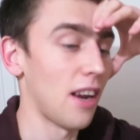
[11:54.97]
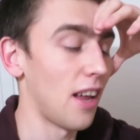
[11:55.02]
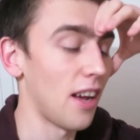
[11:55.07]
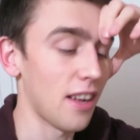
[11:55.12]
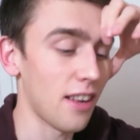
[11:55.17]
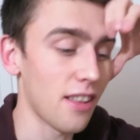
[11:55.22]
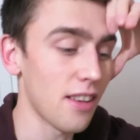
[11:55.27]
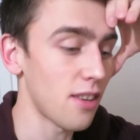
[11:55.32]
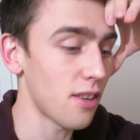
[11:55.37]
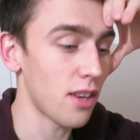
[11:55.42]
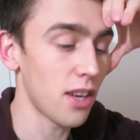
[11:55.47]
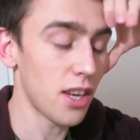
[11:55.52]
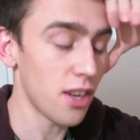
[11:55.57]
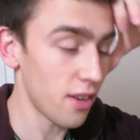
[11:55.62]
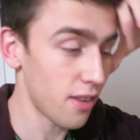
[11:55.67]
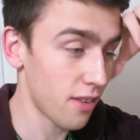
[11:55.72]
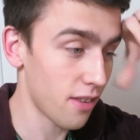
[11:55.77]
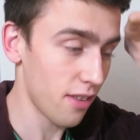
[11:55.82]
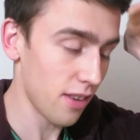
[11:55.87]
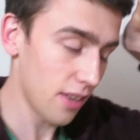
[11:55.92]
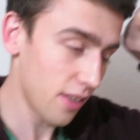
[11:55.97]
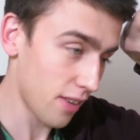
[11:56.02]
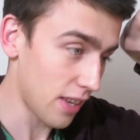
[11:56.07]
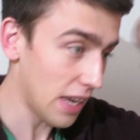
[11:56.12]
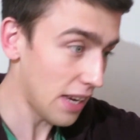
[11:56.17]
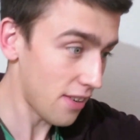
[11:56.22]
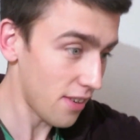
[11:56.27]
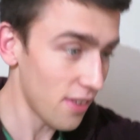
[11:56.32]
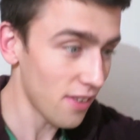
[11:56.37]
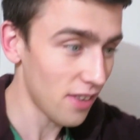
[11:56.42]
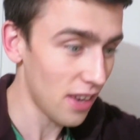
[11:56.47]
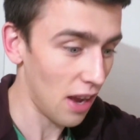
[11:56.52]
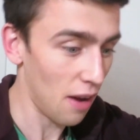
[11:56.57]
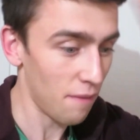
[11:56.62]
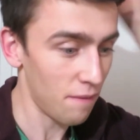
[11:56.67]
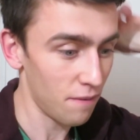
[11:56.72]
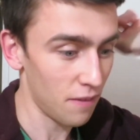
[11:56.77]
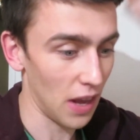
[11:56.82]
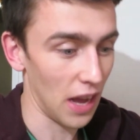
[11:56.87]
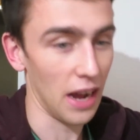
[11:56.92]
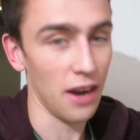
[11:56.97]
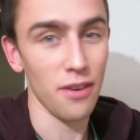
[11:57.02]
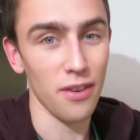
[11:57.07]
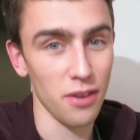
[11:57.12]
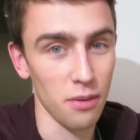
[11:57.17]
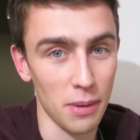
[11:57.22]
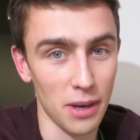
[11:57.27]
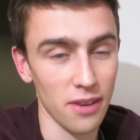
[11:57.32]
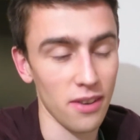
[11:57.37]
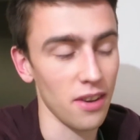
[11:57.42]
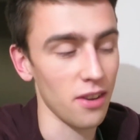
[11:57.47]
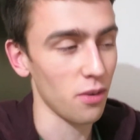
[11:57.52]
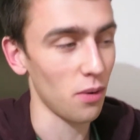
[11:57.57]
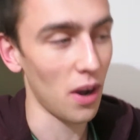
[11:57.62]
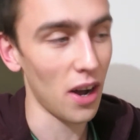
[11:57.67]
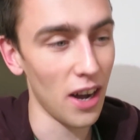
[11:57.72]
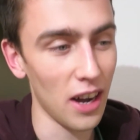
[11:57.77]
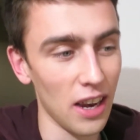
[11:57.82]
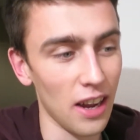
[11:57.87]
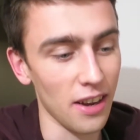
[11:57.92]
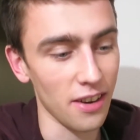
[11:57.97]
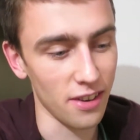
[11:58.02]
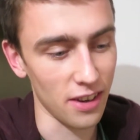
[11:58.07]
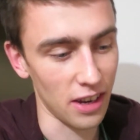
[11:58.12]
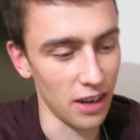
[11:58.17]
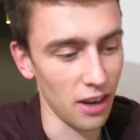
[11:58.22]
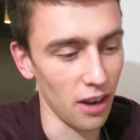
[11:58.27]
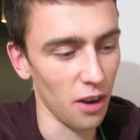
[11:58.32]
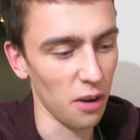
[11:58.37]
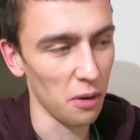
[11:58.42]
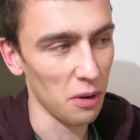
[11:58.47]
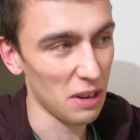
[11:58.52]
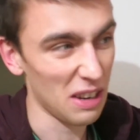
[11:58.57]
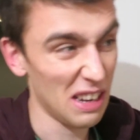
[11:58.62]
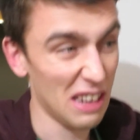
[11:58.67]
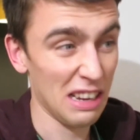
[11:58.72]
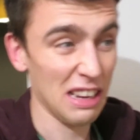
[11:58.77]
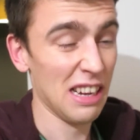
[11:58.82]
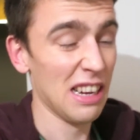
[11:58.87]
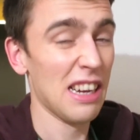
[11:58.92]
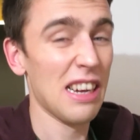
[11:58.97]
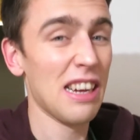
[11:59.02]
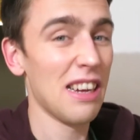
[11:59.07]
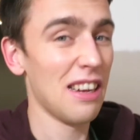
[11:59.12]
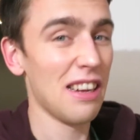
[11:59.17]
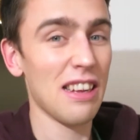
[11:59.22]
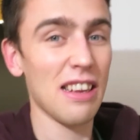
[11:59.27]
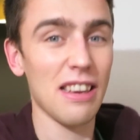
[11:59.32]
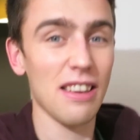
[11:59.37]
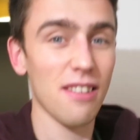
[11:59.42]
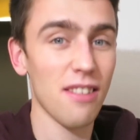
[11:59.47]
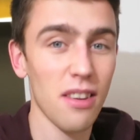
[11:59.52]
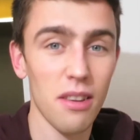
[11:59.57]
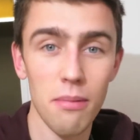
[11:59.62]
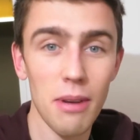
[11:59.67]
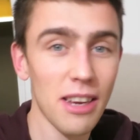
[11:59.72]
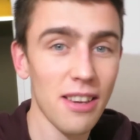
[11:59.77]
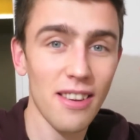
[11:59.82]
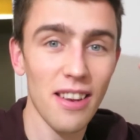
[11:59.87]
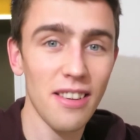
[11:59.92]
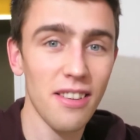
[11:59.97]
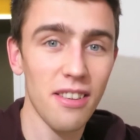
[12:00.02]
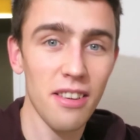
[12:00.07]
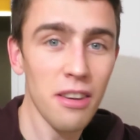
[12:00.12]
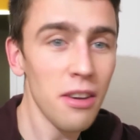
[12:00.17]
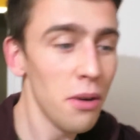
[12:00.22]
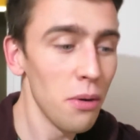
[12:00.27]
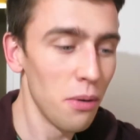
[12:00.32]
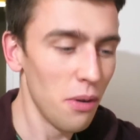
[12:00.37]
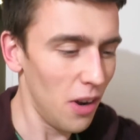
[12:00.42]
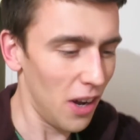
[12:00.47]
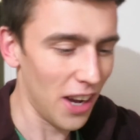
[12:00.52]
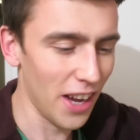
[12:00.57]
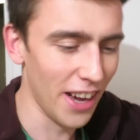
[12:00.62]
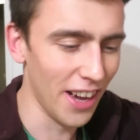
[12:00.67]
Like this just this sentence here flat out doesn't make sense, so I highlight it and go, Does this make sense to you?